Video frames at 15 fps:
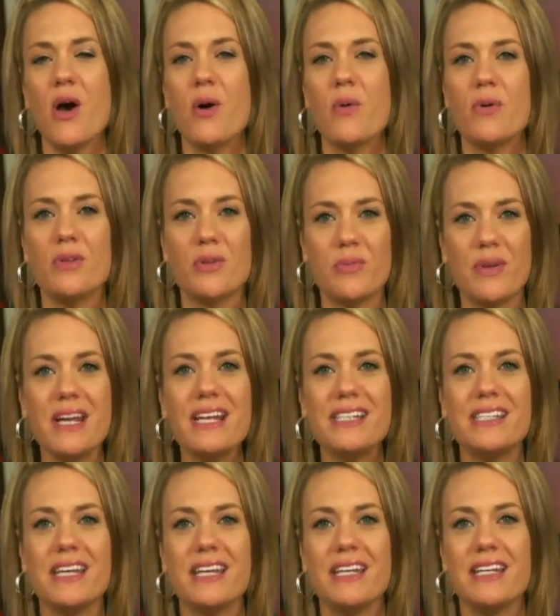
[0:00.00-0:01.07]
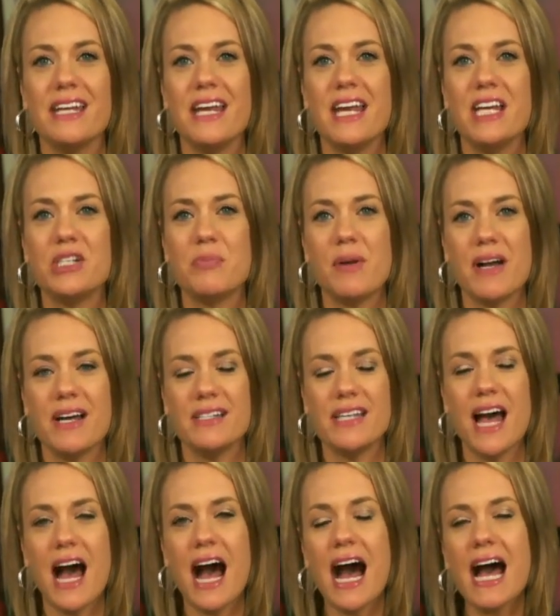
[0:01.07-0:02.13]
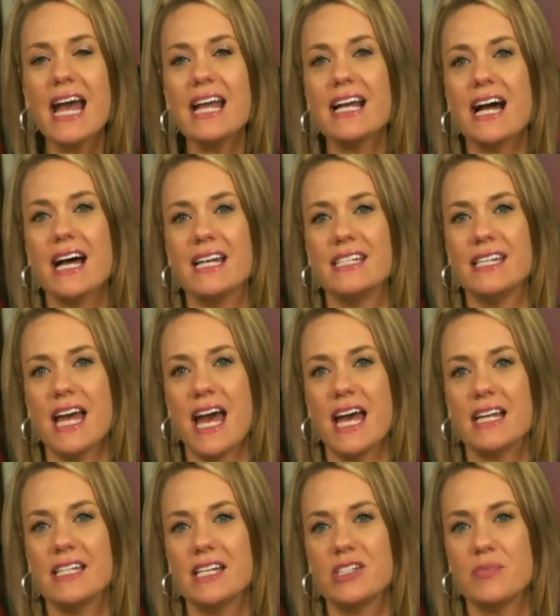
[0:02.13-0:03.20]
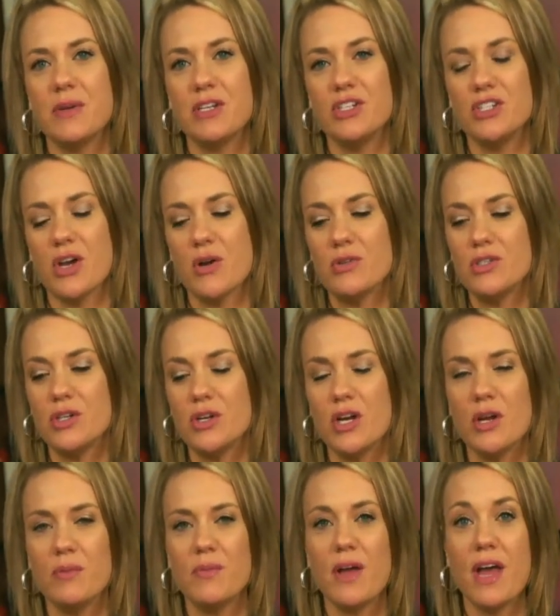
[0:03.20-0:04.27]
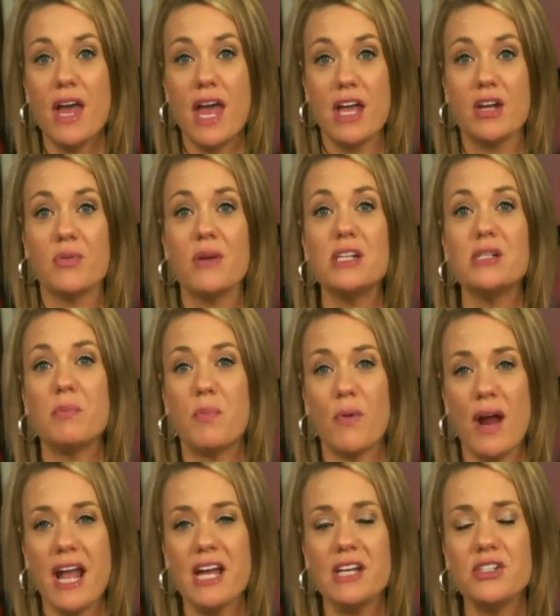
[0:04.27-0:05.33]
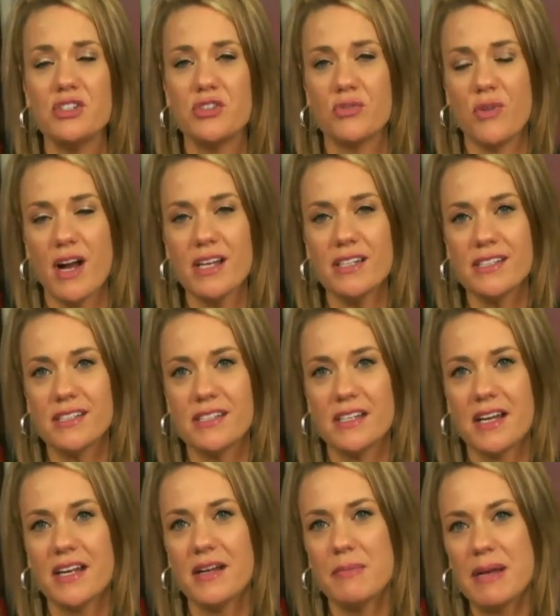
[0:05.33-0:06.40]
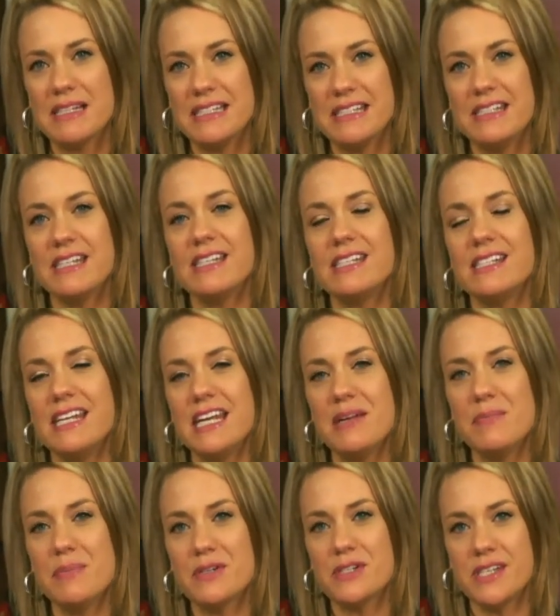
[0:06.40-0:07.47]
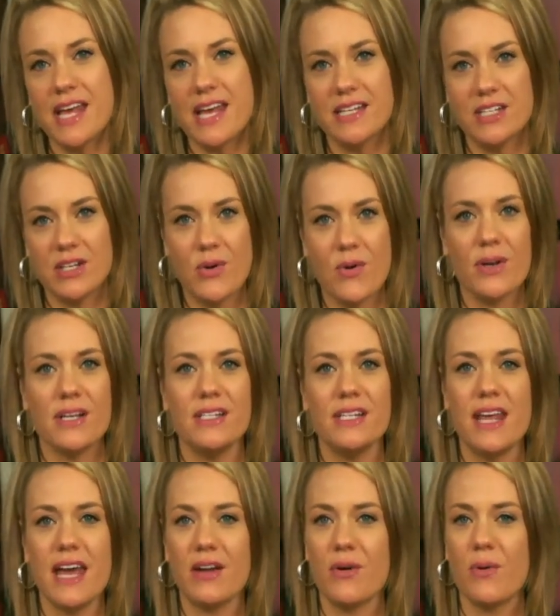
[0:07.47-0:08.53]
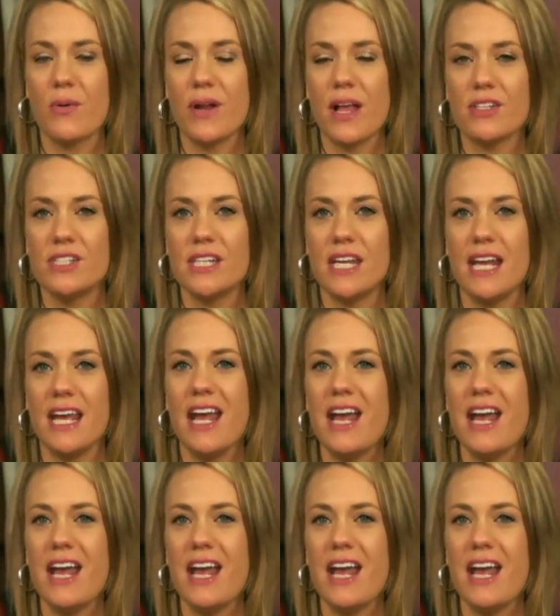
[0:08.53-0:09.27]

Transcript: Well, the reason is because eye contact has been shown to um, increase brand trust by sixteen percent, according to that Cornell study.